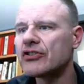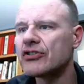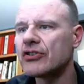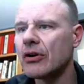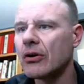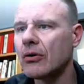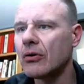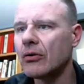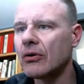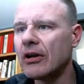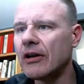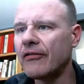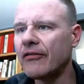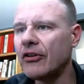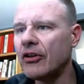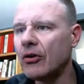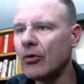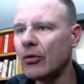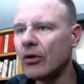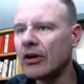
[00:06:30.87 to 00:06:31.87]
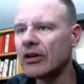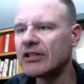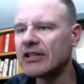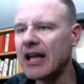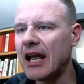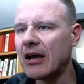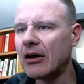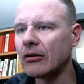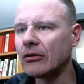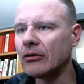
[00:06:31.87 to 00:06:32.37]
So if you were
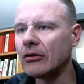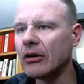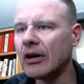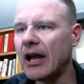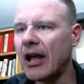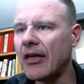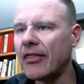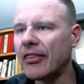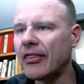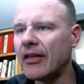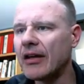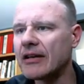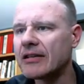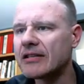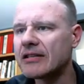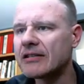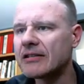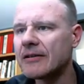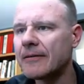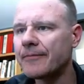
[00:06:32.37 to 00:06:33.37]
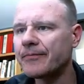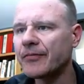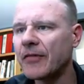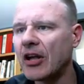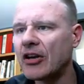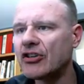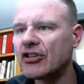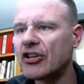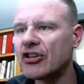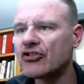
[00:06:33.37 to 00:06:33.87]
to take a look at this
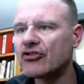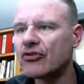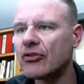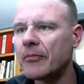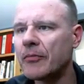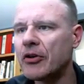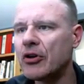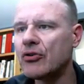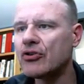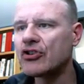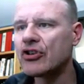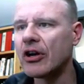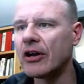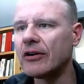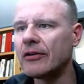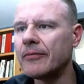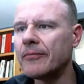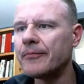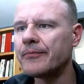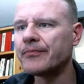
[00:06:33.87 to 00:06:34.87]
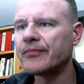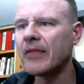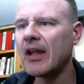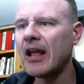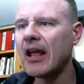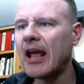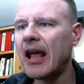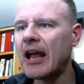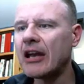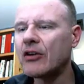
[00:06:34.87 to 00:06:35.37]
distribution
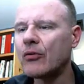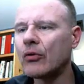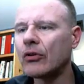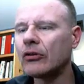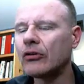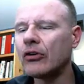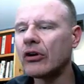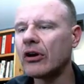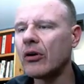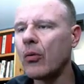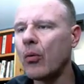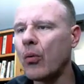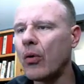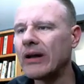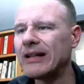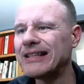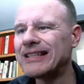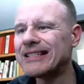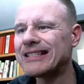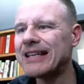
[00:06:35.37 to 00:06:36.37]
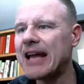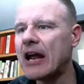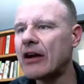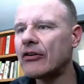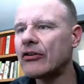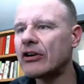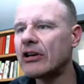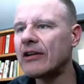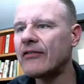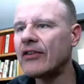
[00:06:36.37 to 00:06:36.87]
and you were to look 1
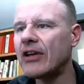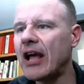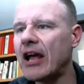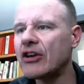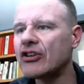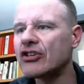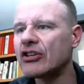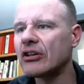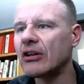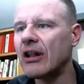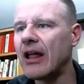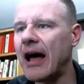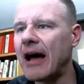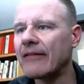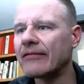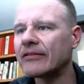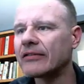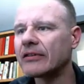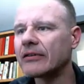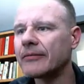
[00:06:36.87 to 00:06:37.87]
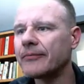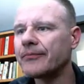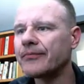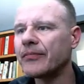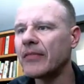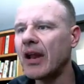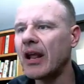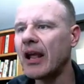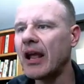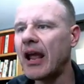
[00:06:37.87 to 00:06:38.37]
standard deviation left
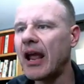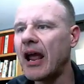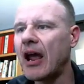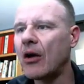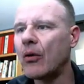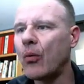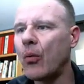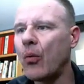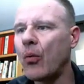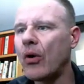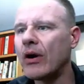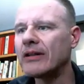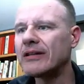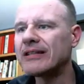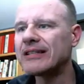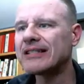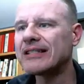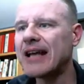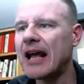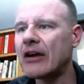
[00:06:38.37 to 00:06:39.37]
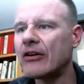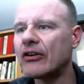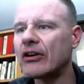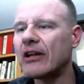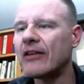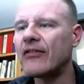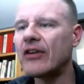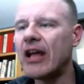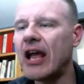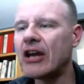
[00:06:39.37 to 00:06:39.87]
and 1
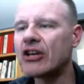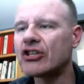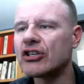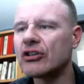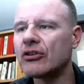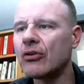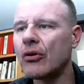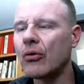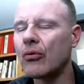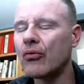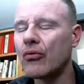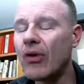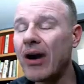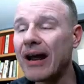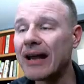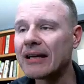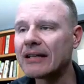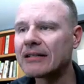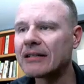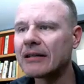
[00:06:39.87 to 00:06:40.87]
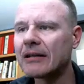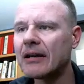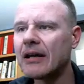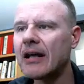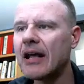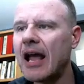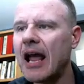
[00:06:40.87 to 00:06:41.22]
standard deviation right,